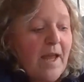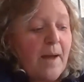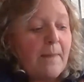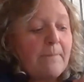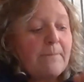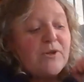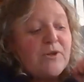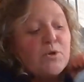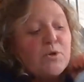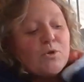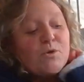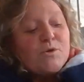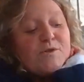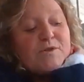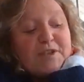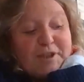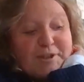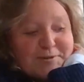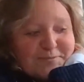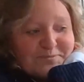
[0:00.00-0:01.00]
But
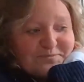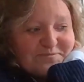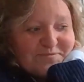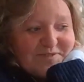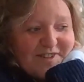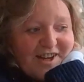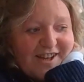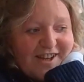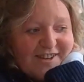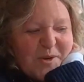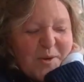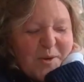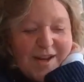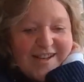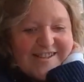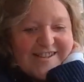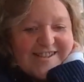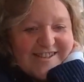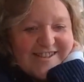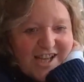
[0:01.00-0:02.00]
also, I was
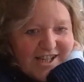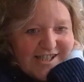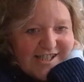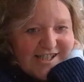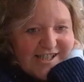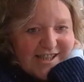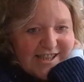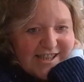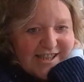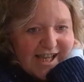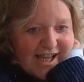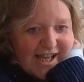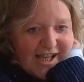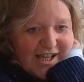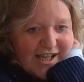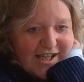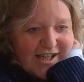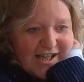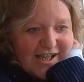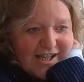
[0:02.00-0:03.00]
quite excited that
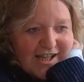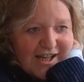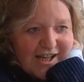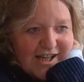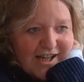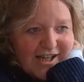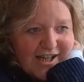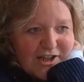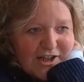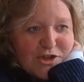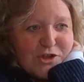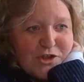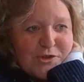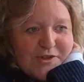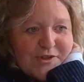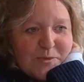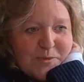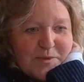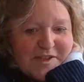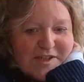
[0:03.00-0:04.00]
I could
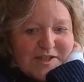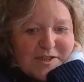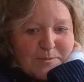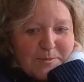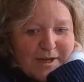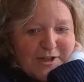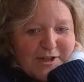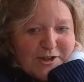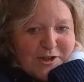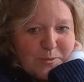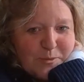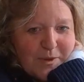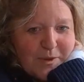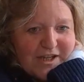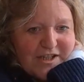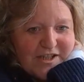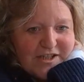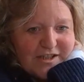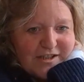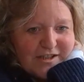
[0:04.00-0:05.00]
use it with a dementia
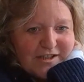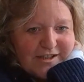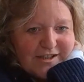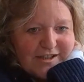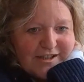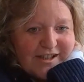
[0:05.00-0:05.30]
patient.